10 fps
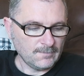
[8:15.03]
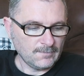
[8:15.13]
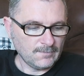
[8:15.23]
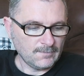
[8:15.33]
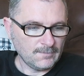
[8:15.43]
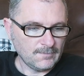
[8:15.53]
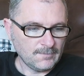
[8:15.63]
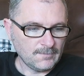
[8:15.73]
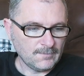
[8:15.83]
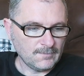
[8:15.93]

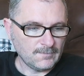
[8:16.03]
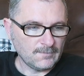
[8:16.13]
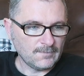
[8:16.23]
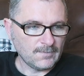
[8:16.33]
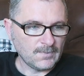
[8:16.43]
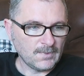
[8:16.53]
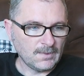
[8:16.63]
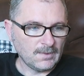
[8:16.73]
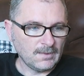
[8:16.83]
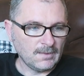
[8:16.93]

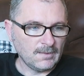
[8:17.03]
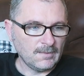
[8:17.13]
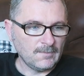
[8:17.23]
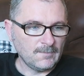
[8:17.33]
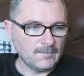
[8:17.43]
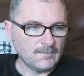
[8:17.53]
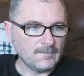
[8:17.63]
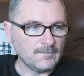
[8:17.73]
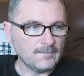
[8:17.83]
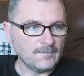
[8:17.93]

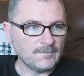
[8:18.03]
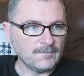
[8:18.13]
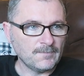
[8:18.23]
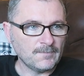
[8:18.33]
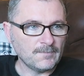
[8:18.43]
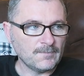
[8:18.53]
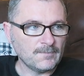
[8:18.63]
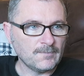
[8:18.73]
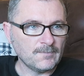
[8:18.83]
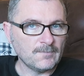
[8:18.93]

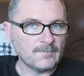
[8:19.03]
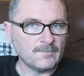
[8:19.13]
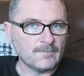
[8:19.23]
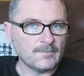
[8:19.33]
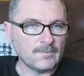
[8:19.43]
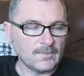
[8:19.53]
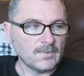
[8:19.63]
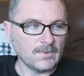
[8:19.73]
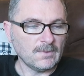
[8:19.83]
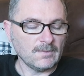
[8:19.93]

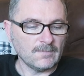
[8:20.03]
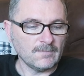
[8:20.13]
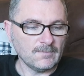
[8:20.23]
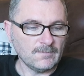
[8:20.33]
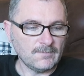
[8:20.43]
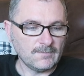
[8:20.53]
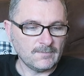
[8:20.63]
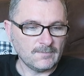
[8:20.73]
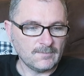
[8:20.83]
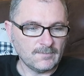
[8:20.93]

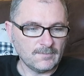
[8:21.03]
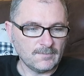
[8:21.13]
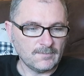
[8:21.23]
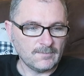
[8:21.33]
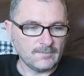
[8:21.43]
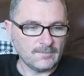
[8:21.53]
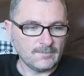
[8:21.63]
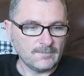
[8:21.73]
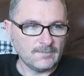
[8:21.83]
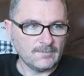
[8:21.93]

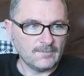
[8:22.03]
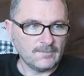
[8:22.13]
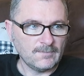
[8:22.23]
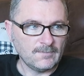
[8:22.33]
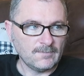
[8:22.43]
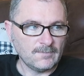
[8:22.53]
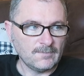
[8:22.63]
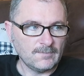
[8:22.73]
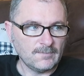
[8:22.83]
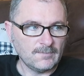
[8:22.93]
(not speaking)